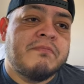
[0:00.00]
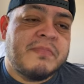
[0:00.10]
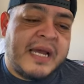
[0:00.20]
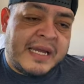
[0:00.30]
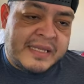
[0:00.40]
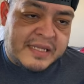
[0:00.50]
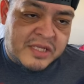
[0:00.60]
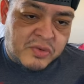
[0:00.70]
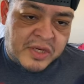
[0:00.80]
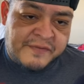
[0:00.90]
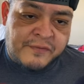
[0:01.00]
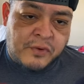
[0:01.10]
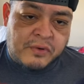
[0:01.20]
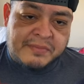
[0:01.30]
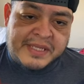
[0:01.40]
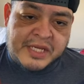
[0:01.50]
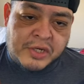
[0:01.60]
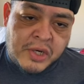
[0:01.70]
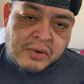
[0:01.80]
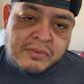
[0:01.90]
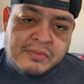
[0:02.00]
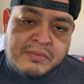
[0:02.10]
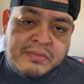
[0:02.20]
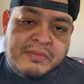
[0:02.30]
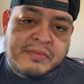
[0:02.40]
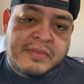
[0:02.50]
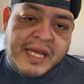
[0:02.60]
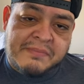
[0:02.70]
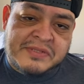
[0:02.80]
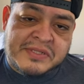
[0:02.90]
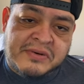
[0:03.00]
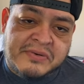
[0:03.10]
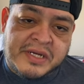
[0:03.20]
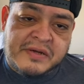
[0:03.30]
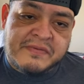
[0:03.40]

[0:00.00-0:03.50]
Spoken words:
And then the 24 will be the GOAT episode of